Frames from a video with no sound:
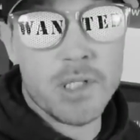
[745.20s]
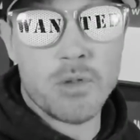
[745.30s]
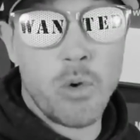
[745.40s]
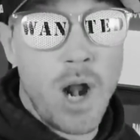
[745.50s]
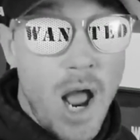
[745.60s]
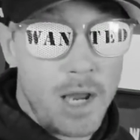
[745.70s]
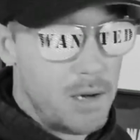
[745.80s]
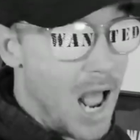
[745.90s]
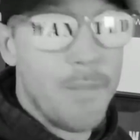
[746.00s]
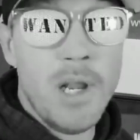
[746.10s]
this or not,
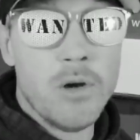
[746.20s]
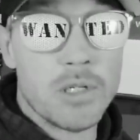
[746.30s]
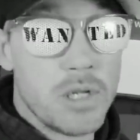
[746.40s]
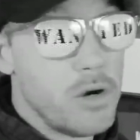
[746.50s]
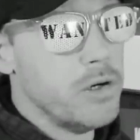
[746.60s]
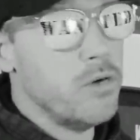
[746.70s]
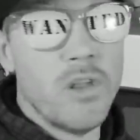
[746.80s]
I'm here to tell you